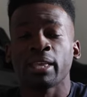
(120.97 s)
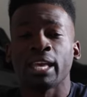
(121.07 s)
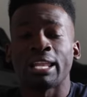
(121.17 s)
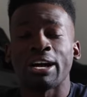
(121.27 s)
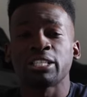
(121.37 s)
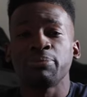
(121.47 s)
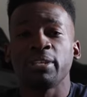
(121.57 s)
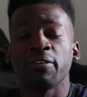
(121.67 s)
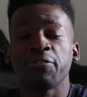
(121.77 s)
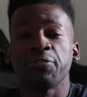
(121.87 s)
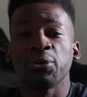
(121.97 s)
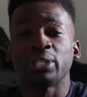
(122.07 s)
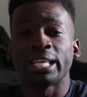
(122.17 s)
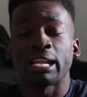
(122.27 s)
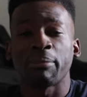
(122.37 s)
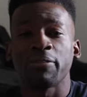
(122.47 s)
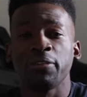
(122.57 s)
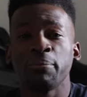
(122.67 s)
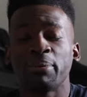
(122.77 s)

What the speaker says: It allows me to feel light on my feet.